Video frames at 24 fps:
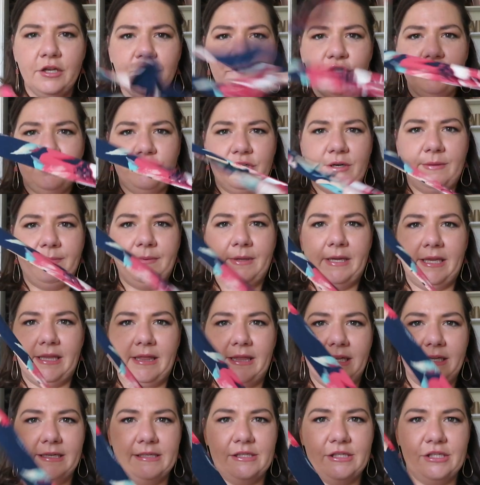strip like
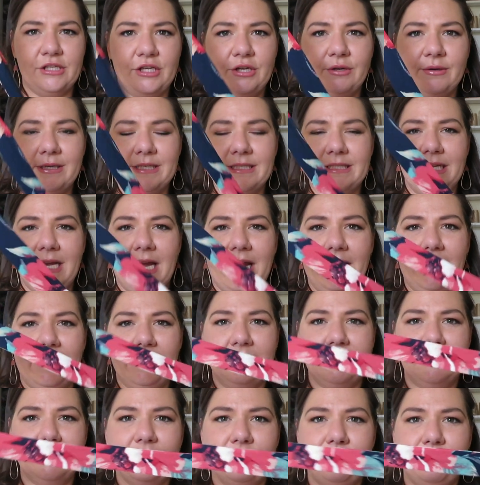this, so you can tie
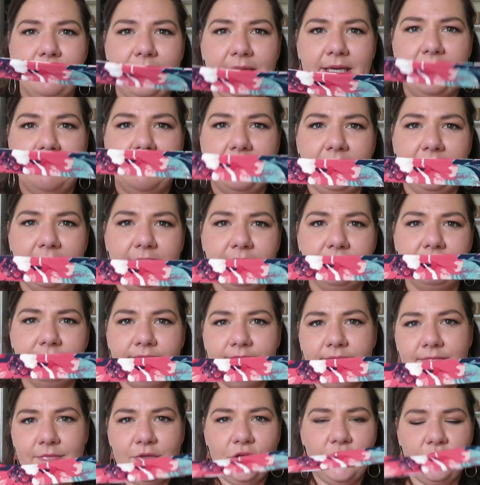it to be,
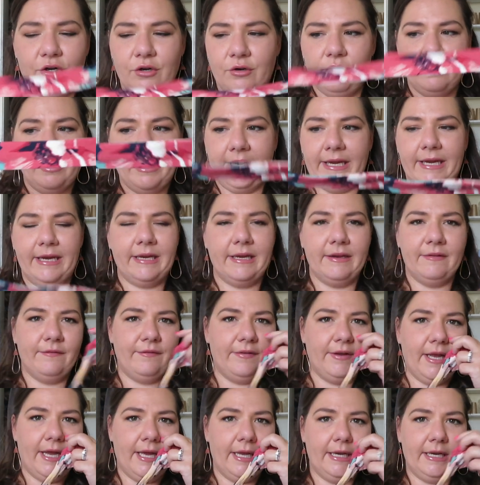you know, like it can
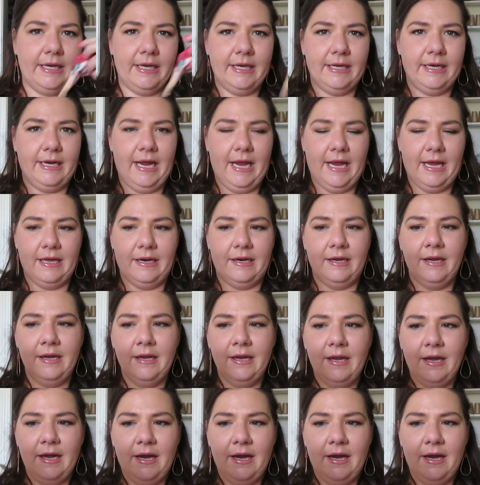fit any kid head.